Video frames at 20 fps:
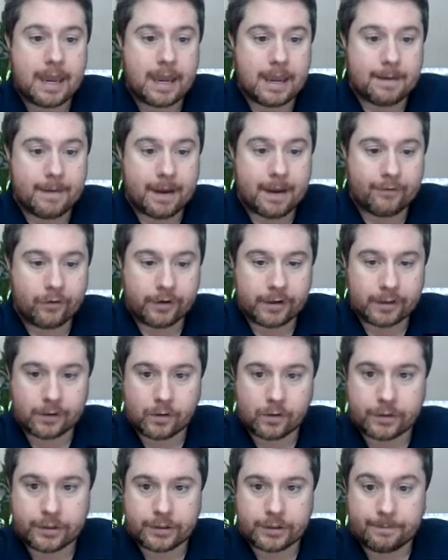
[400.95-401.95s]
it may have already
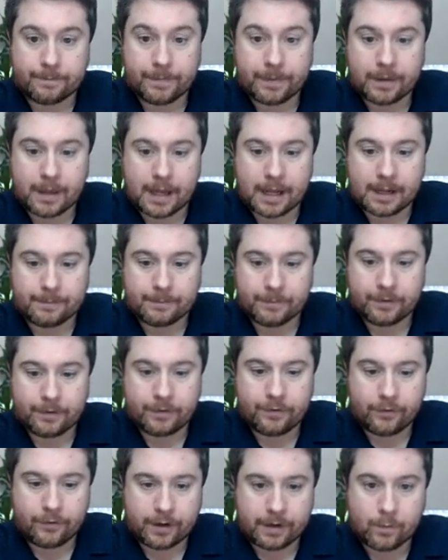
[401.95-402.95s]
launched
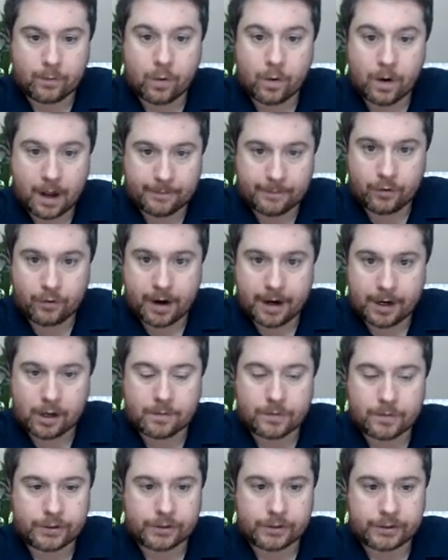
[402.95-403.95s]
3 more upgrade
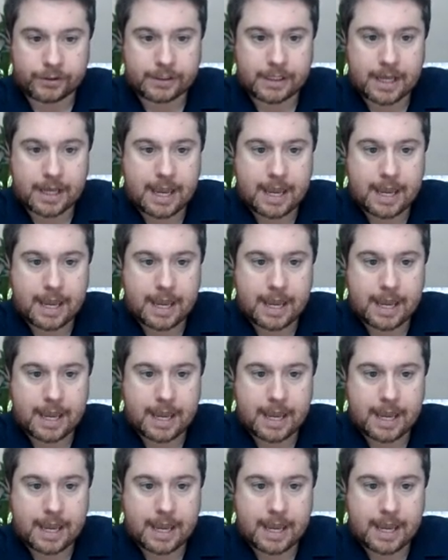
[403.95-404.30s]
options.